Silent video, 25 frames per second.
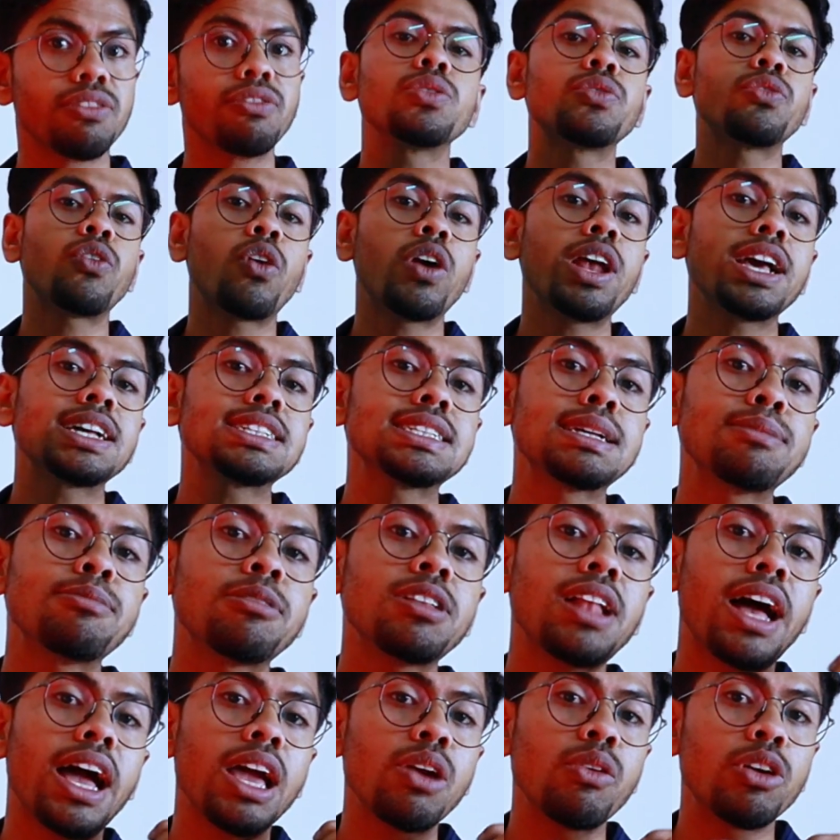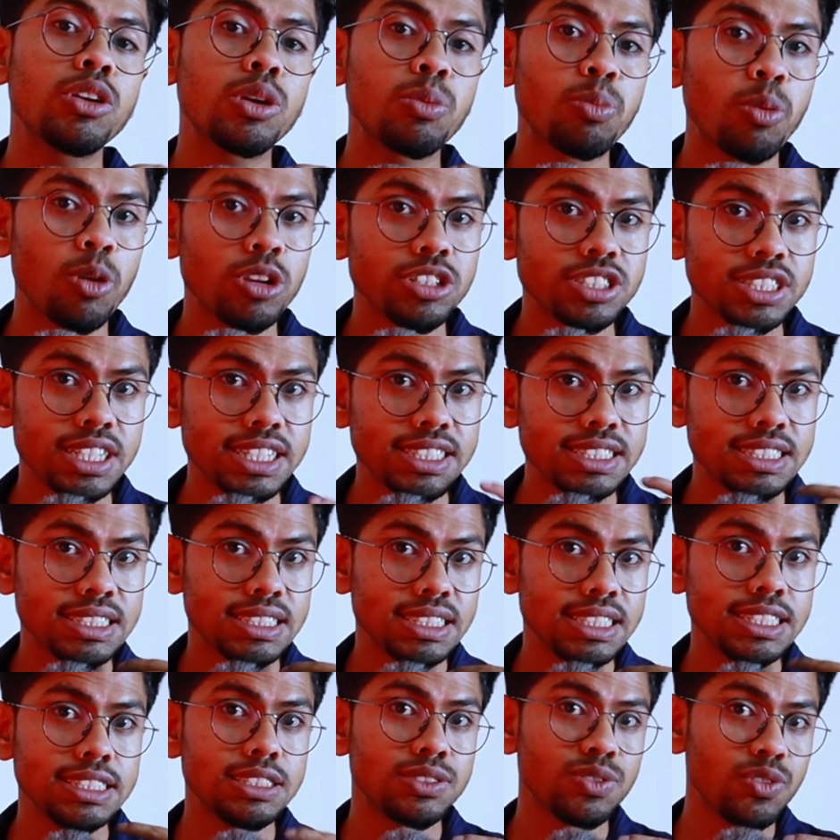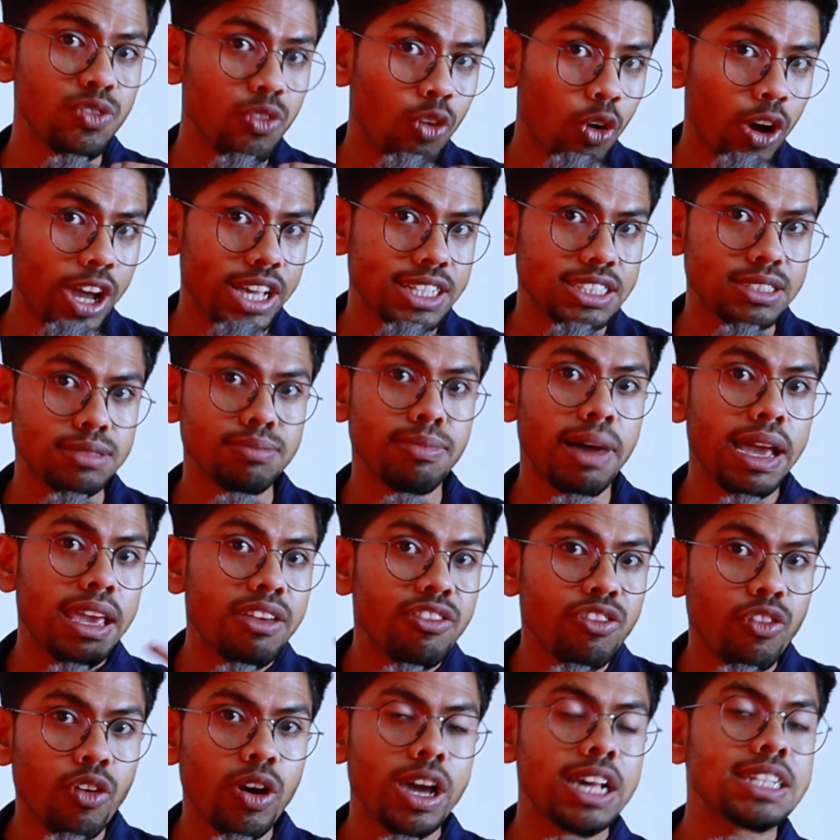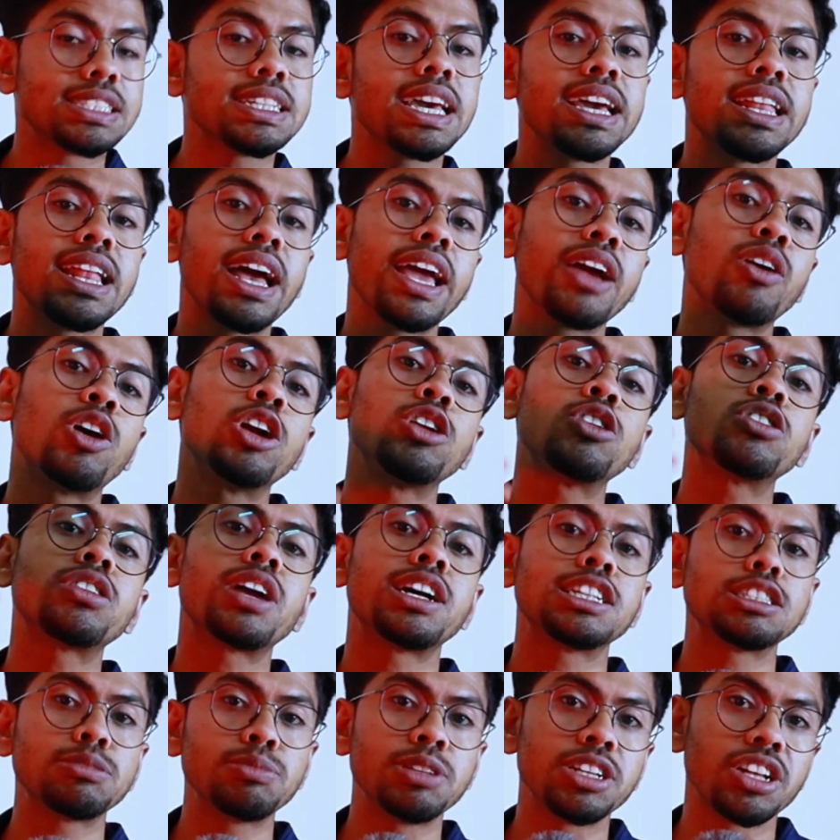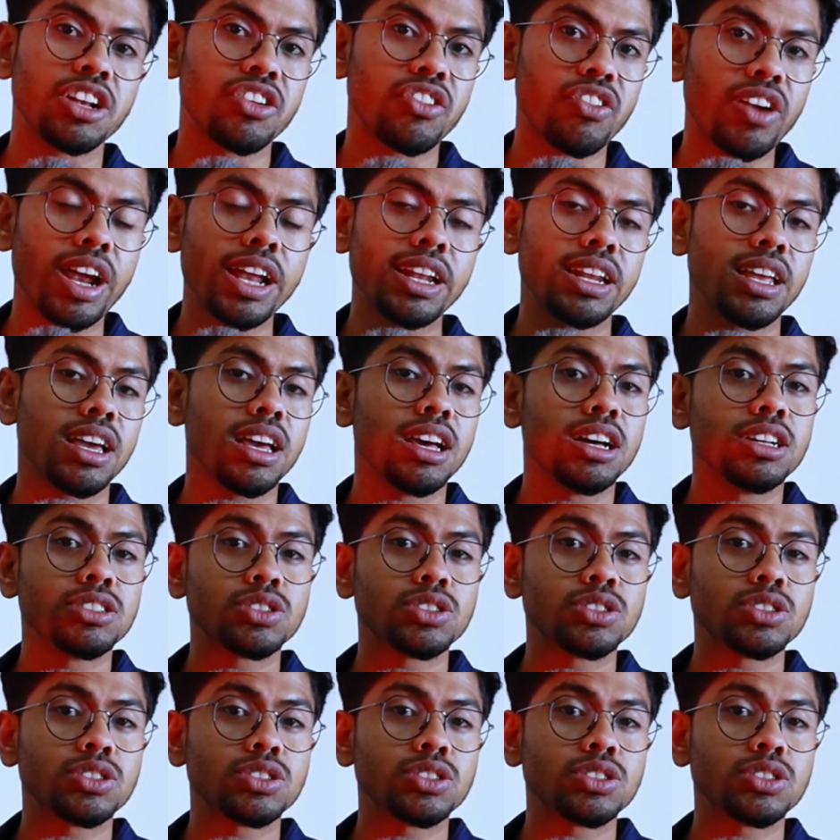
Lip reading: So for example, I want to process this voice, my voice, and I want to transmit it, right?